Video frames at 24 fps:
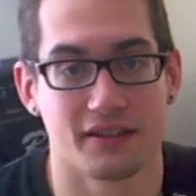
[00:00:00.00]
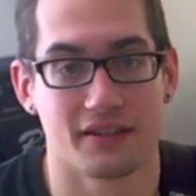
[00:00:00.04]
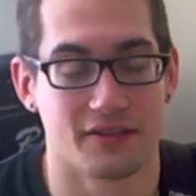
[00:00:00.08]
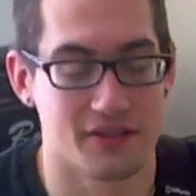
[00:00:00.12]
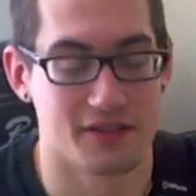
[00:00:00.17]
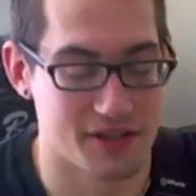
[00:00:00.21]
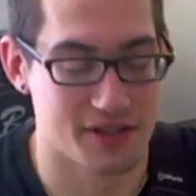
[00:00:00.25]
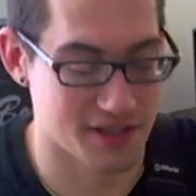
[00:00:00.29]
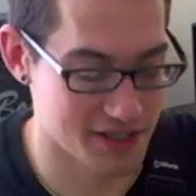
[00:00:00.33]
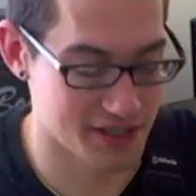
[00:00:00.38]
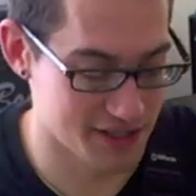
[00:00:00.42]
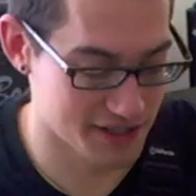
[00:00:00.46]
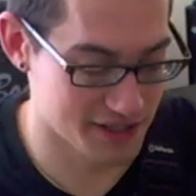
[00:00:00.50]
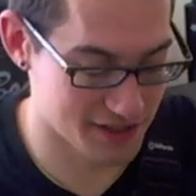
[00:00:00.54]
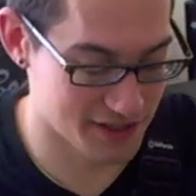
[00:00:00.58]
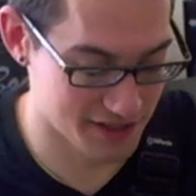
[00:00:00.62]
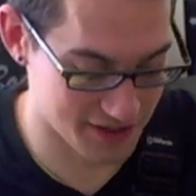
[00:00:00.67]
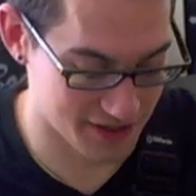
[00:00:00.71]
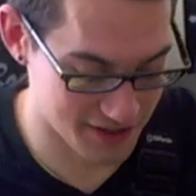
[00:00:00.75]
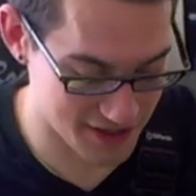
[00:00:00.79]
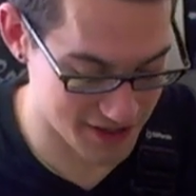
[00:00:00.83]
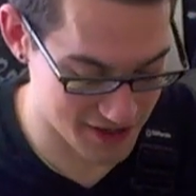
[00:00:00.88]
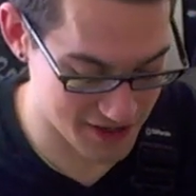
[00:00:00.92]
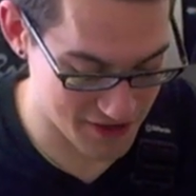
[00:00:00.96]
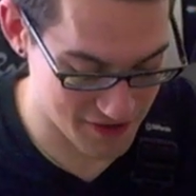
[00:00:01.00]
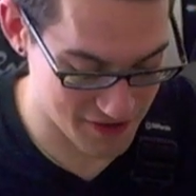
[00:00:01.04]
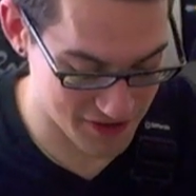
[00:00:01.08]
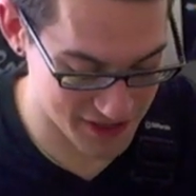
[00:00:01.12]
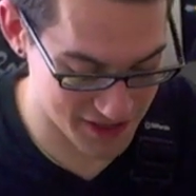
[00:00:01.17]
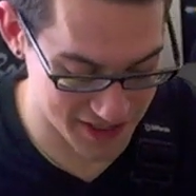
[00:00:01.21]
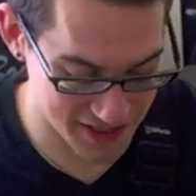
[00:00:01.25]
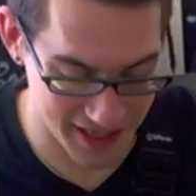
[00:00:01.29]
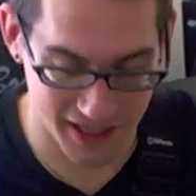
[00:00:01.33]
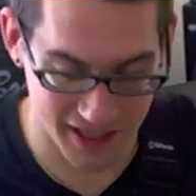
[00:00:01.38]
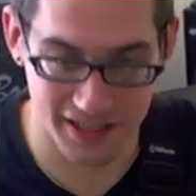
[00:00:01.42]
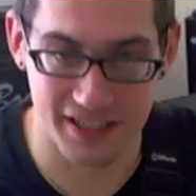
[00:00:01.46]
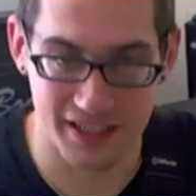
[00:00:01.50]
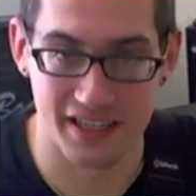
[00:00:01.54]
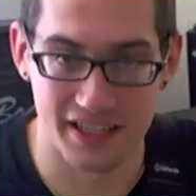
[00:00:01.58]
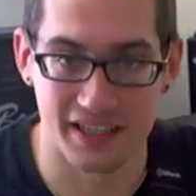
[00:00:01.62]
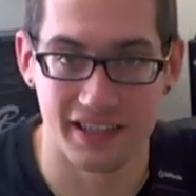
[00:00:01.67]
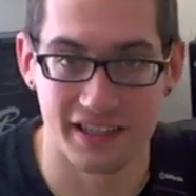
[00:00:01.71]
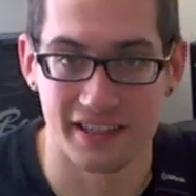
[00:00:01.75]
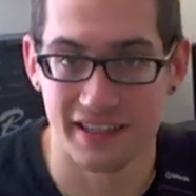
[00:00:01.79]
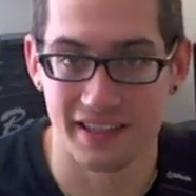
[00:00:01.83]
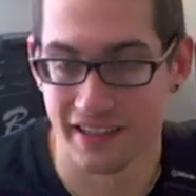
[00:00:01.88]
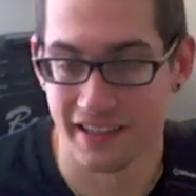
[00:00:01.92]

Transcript: which is, a technique